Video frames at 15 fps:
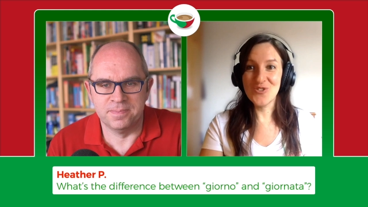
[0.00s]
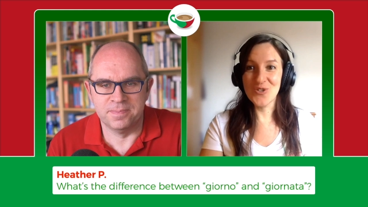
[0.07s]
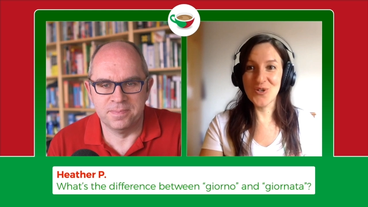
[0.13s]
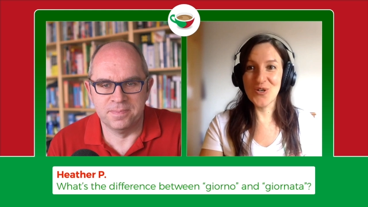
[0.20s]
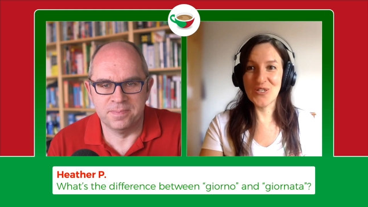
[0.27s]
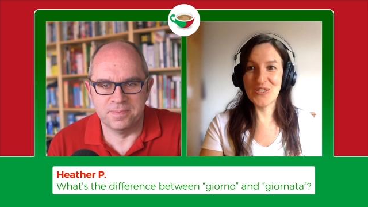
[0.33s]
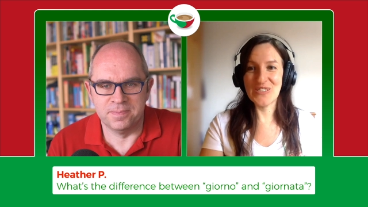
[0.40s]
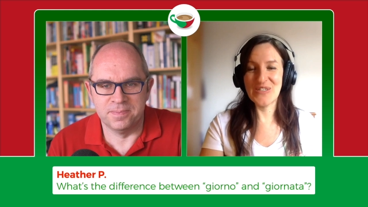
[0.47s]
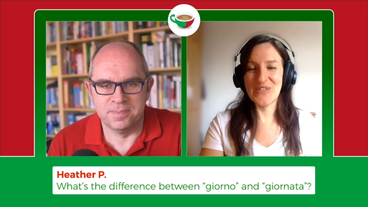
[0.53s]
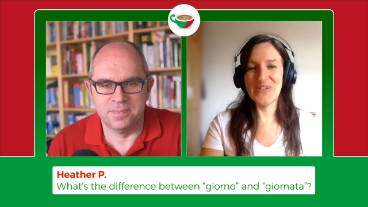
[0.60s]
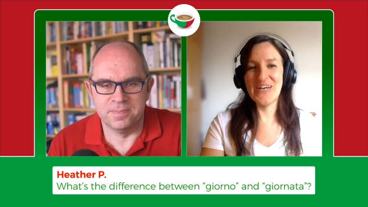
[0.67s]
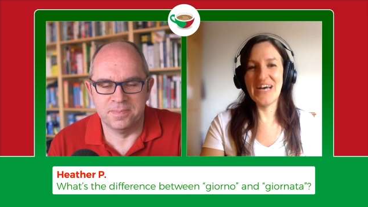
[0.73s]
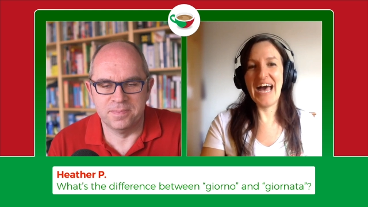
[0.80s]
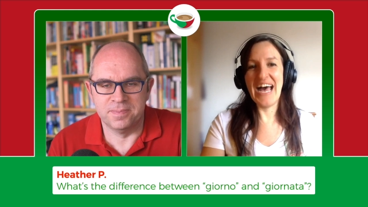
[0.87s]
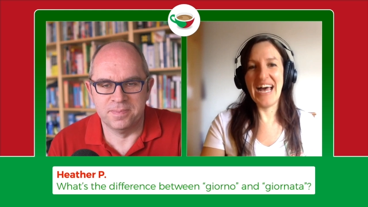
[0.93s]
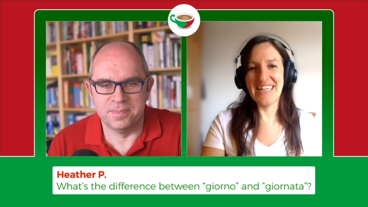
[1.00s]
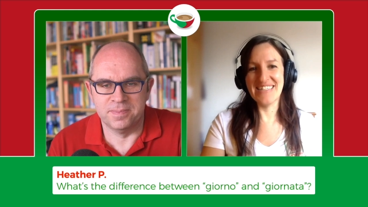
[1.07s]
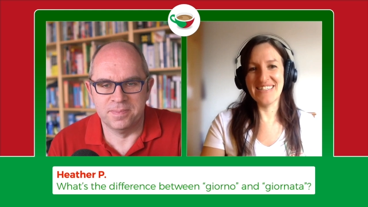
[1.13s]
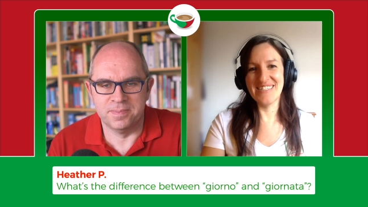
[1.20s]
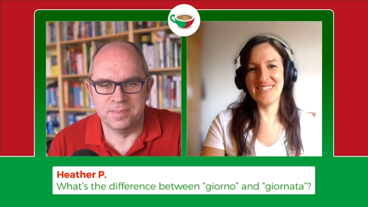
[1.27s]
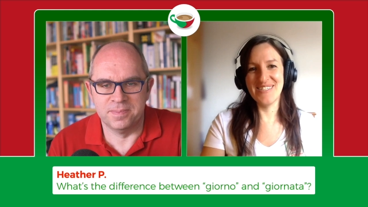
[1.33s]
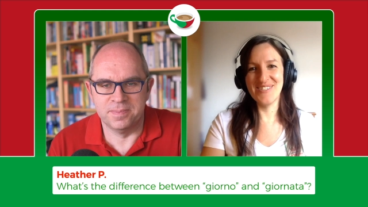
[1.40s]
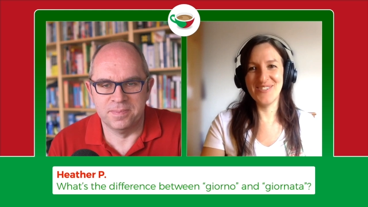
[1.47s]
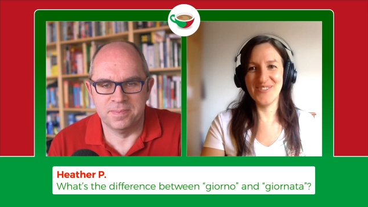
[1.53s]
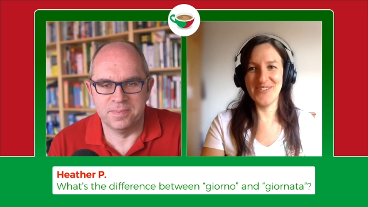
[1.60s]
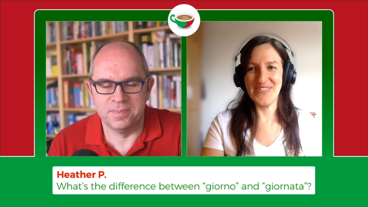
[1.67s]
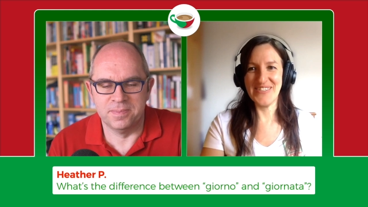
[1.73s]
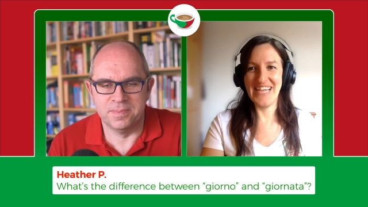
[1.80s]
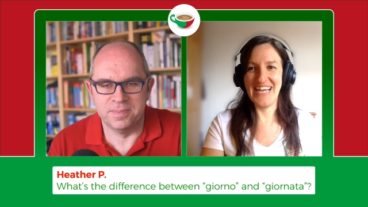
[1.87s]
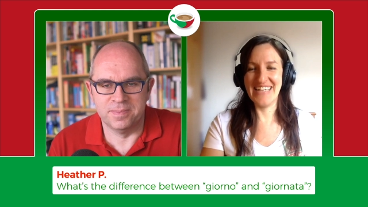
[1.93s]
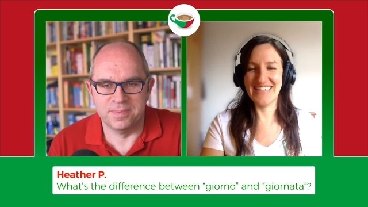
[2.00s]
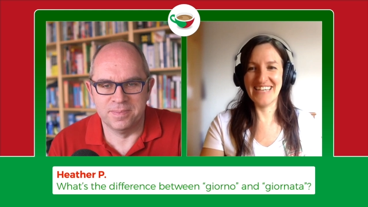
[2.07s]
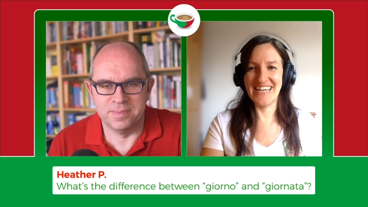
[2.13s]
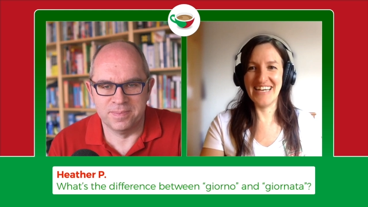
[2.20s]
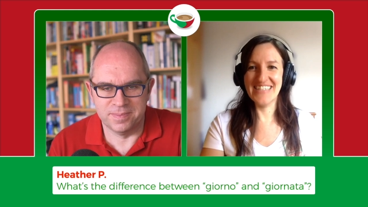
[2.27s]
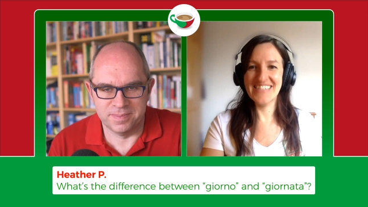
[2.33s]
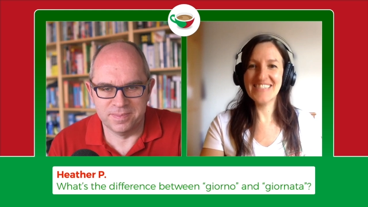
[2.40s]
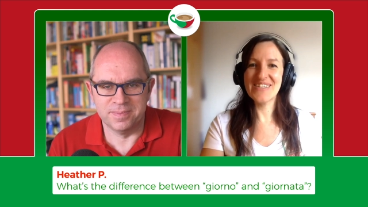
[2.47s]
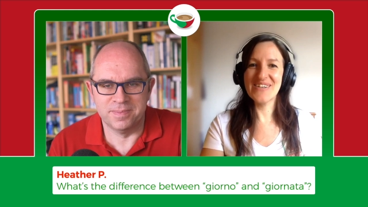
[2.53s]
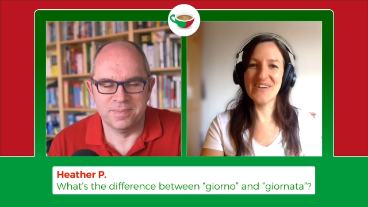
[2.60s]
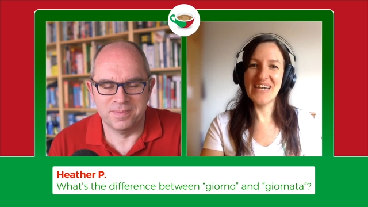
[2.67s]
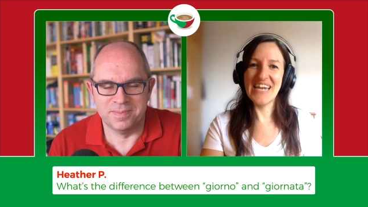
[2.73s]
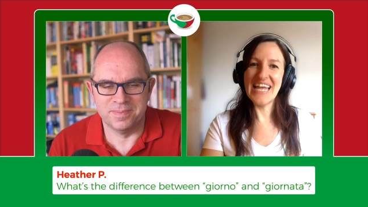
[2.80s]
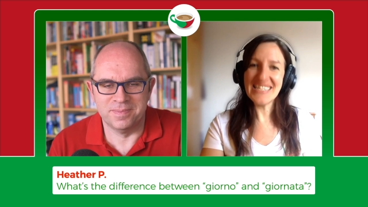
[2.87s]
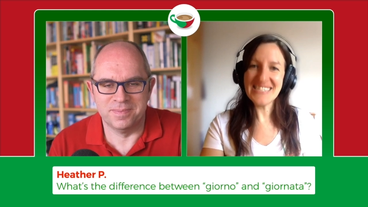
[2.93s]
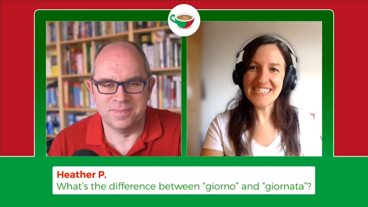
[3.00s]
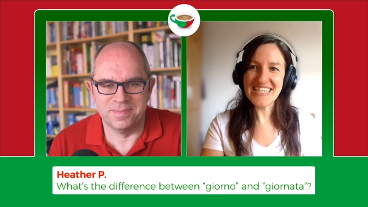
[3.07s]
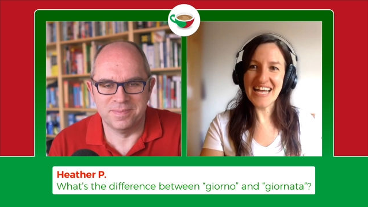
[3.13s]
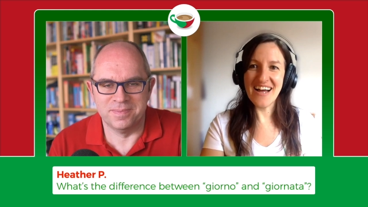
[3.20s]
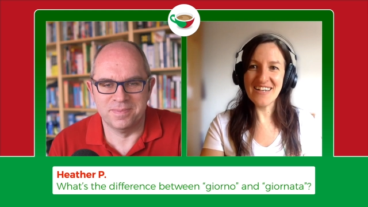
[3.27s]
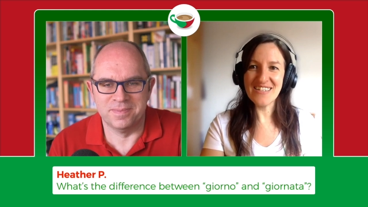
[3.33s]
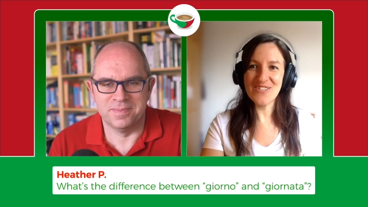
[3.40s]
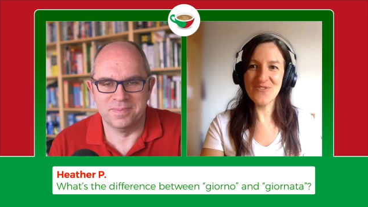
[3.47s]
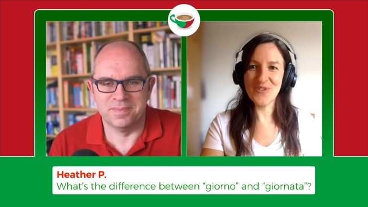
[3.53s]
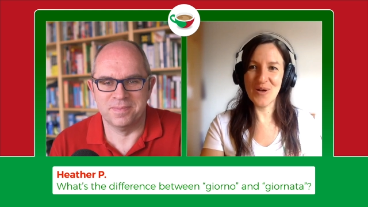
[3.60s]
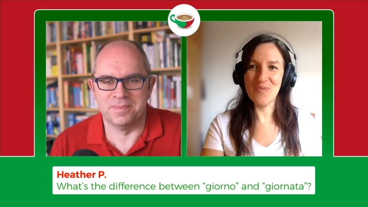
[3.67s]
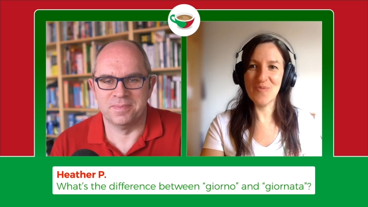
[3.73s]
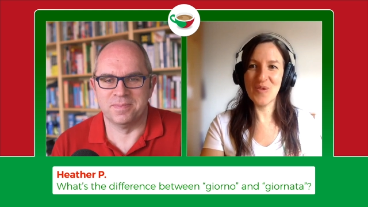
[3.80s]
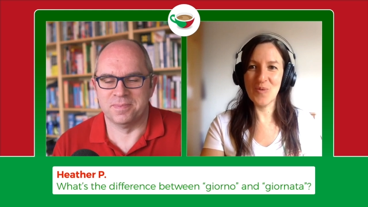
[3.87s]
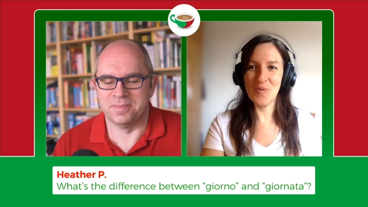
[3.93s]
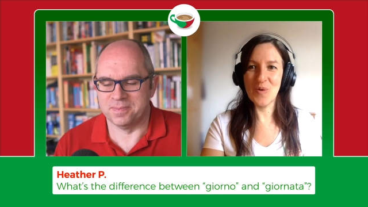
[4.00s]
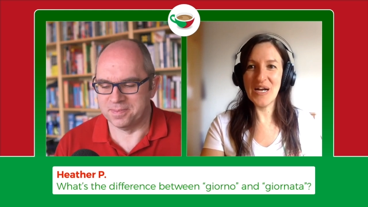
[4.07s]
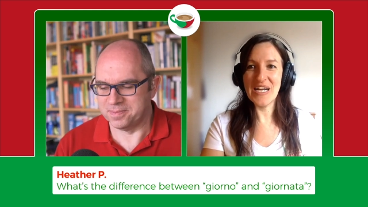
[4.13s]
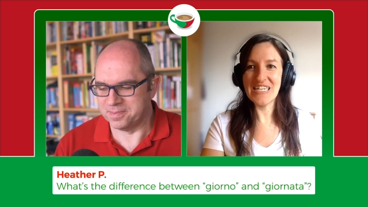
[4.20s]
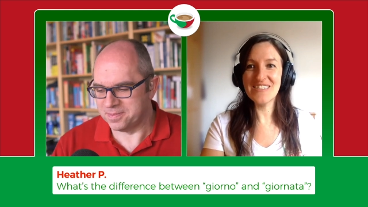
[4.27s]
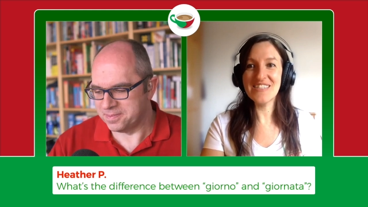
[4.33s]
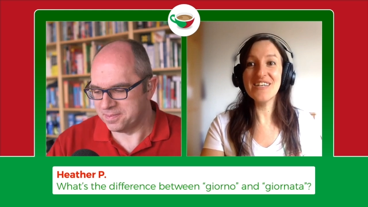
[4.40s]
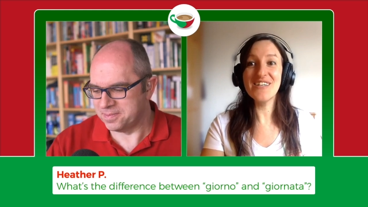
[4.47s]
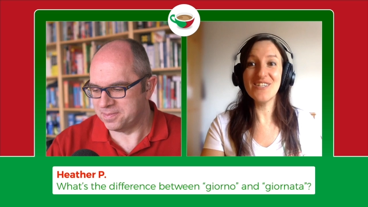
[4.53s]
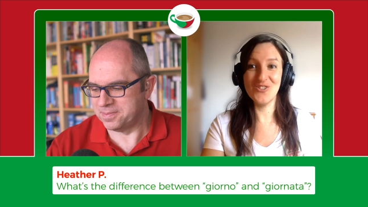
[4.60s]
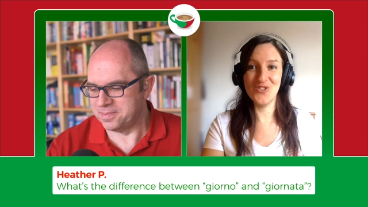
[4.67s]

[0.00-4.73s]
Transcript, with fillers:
Speaker 1: giorno and And giornata. So let's start from the word